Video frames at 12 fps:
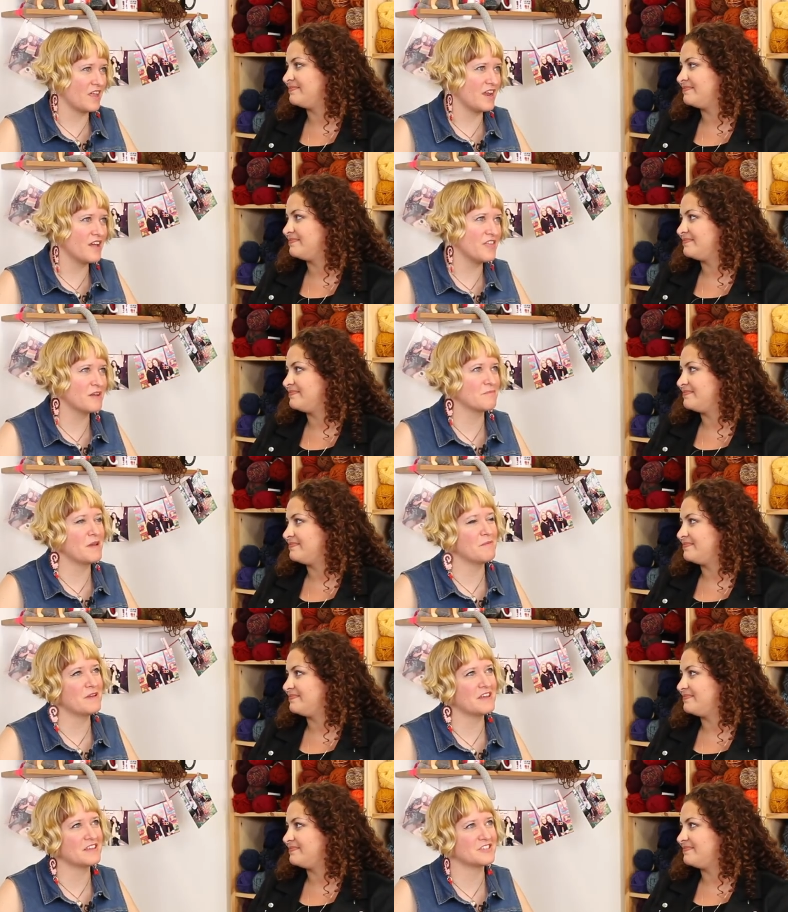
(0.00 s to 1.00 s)
Speaker 1: And I think
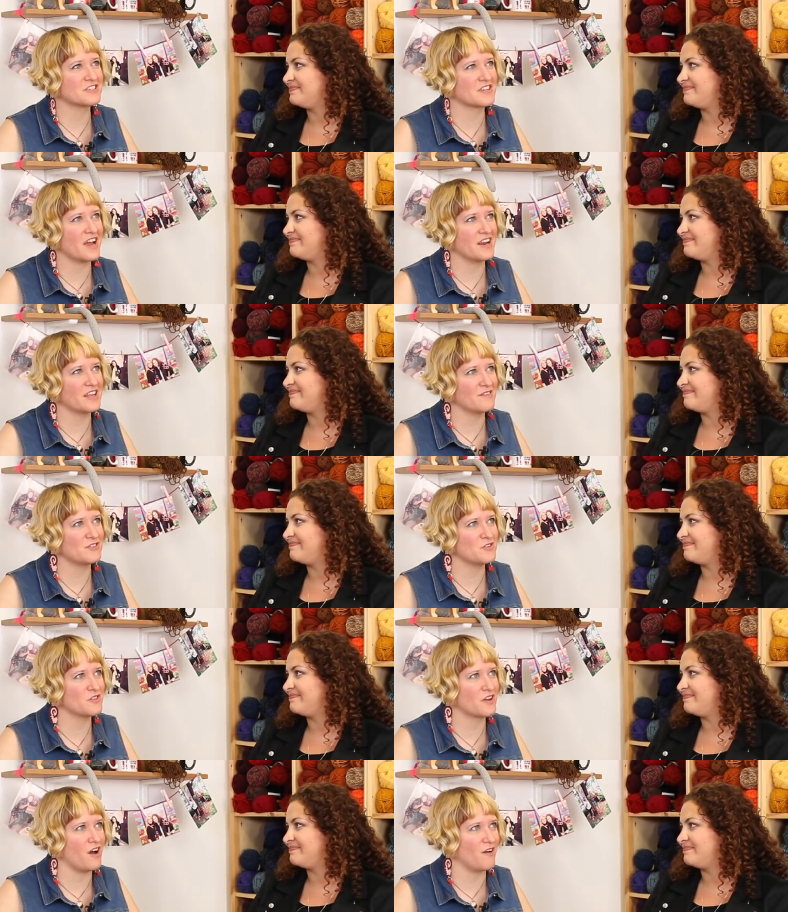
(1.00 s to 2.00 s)
maybe it just kind of gives you
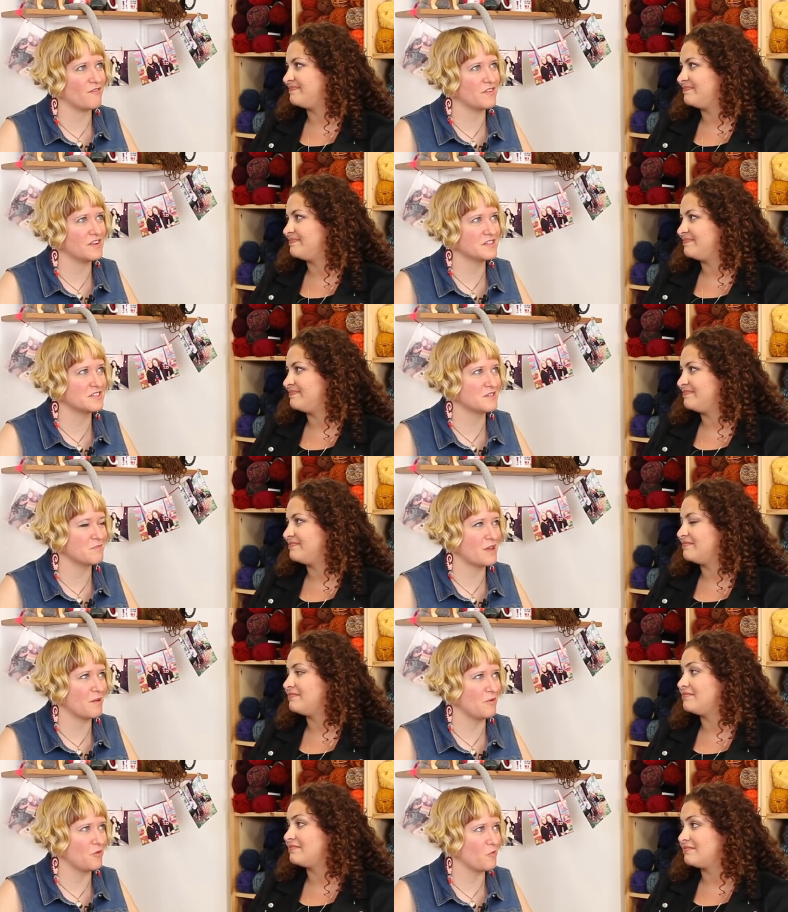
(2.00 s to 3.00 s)
the confidence to be
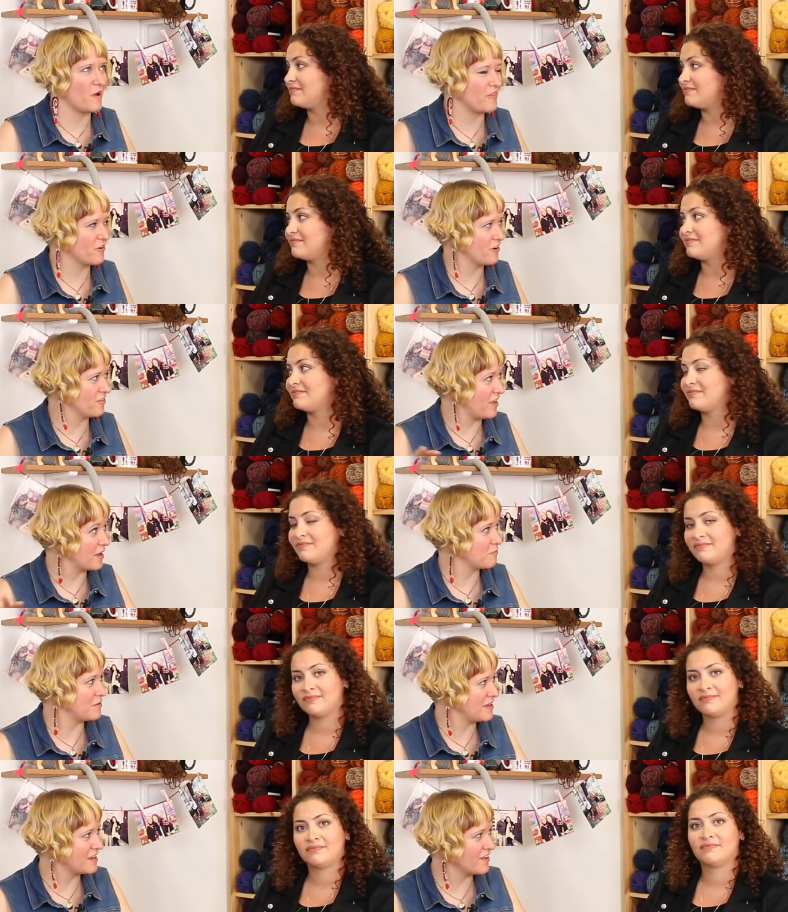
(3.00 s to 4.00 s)
able to weather like
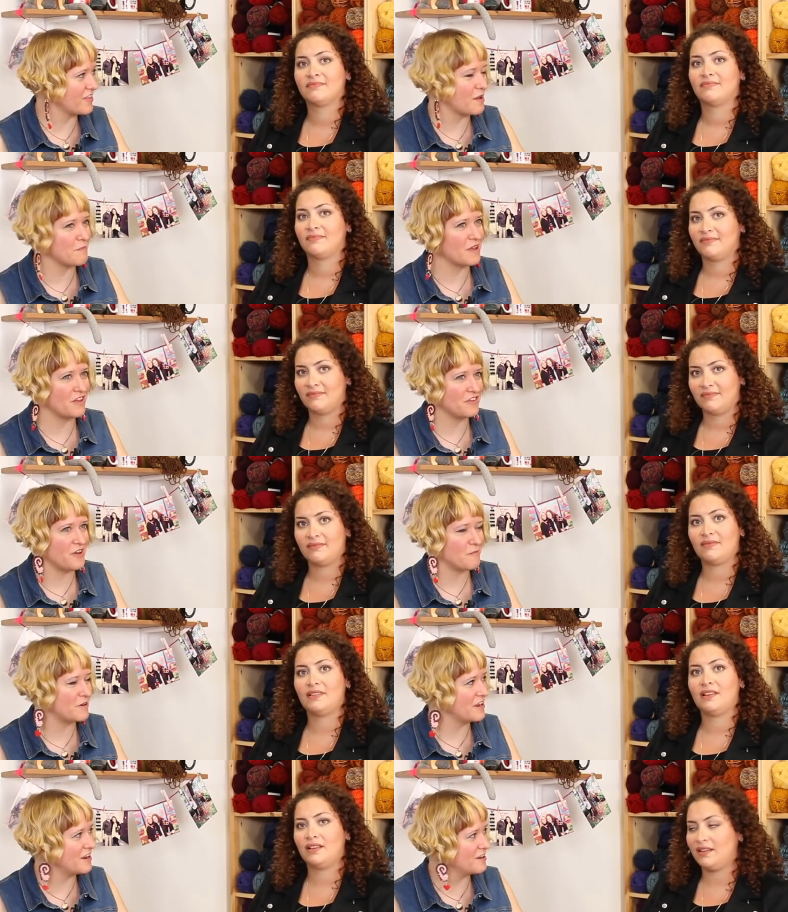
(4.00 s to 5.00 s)
being in that
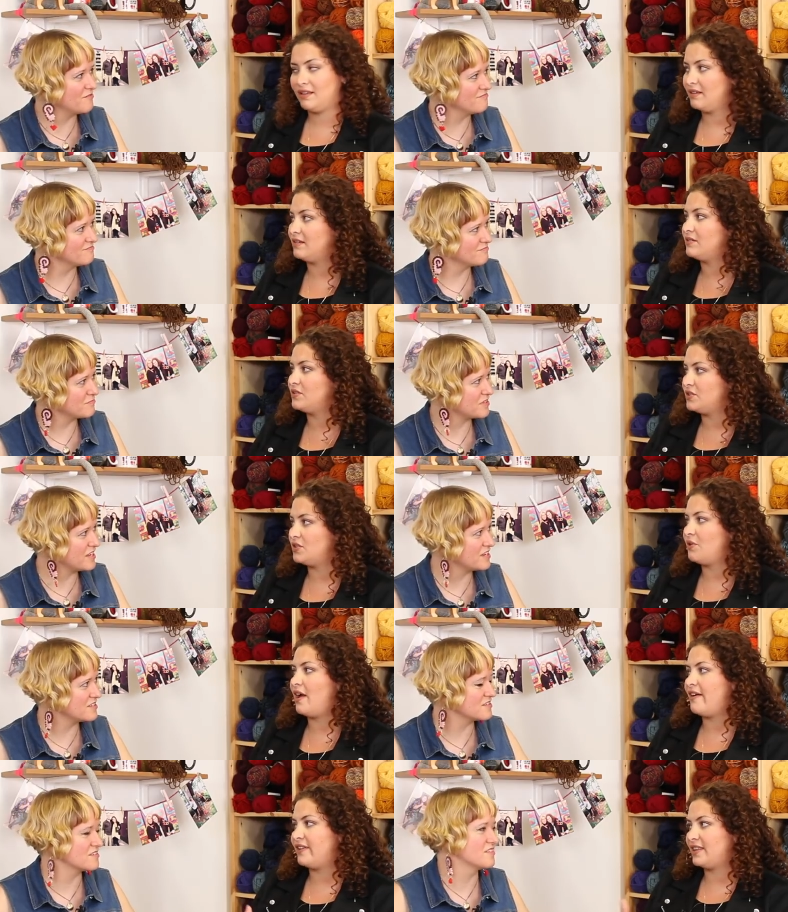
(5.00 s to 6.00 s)
male-dominated
Speaker 2: place. So
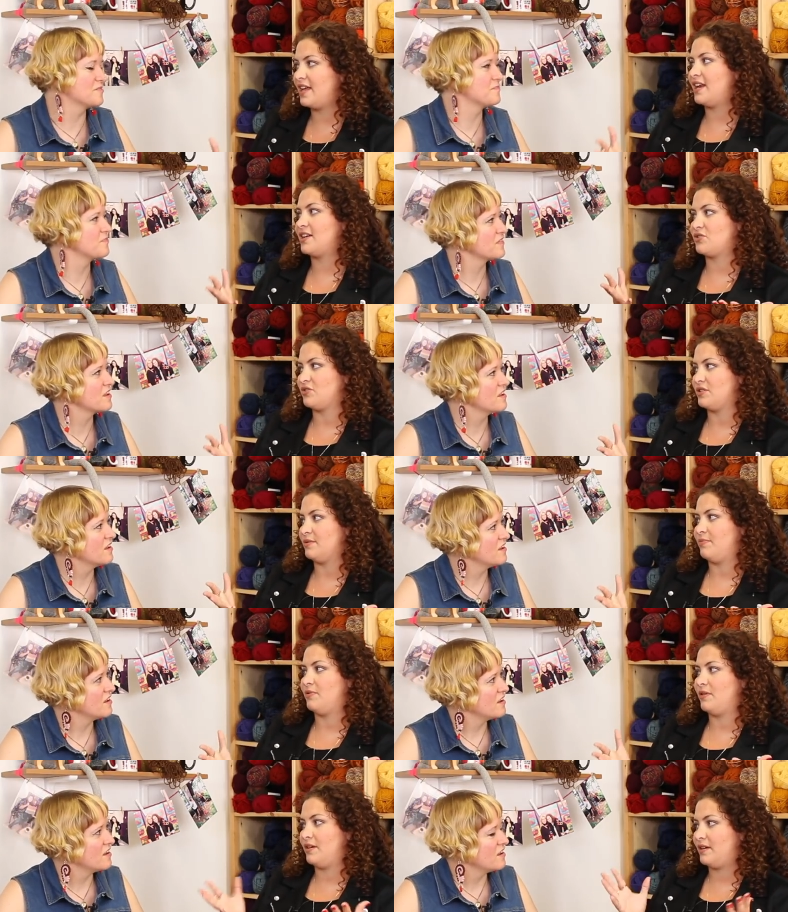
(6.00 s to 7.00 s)
having that extra
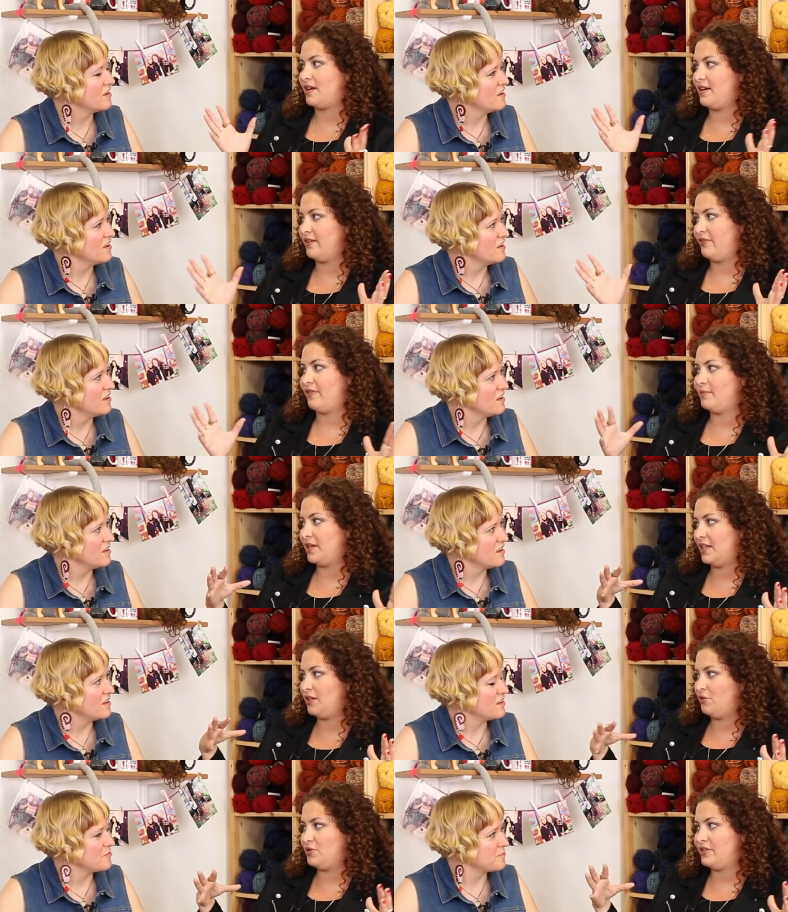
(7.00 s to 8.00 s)
support kind of from
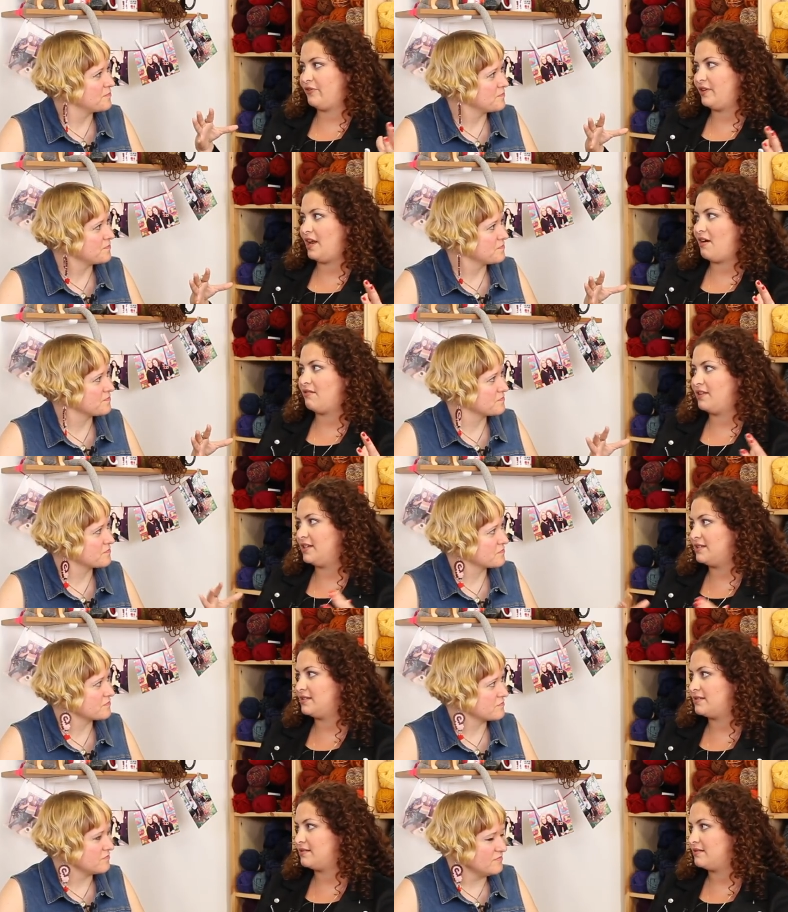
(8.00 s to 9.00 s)
like your different
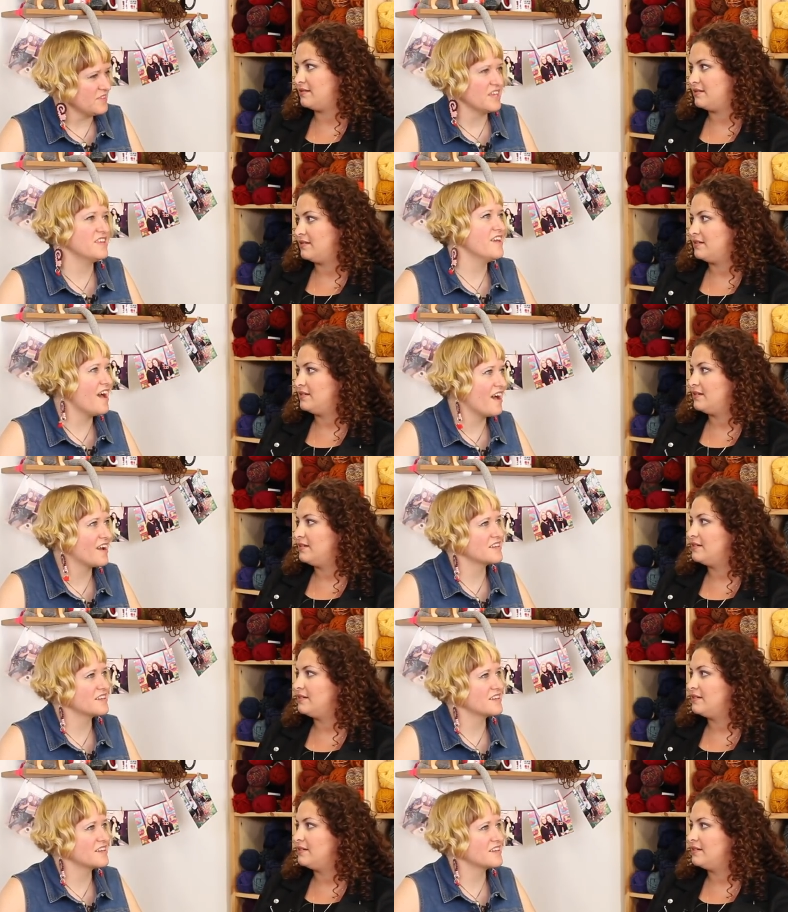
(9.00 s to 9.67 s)
outlets.
Speaker 1: Yeah,